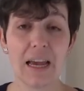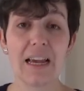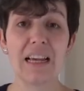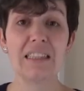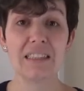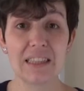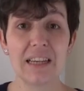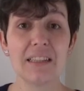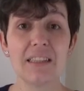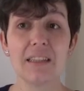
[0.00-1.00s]
It's
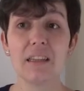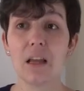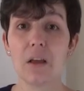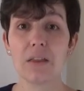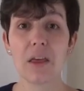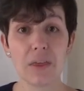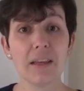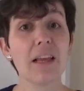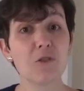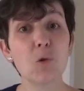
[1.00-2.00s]
changing the thing
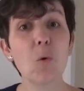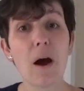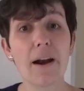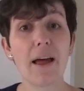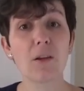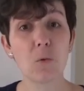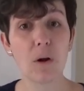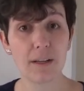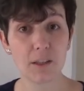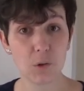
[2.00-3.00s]
that you are
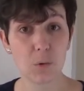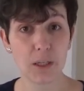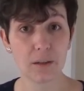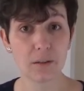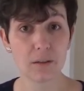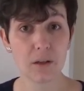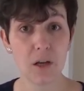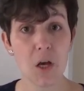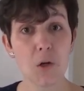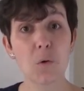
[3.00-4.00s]
actually doing.
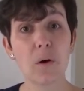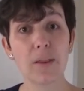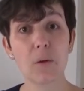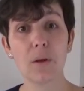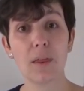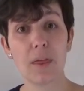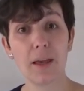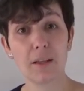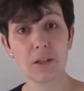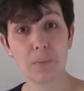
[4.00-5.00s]
You are doing
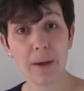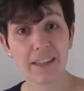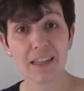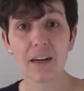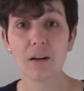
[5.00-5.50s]
things better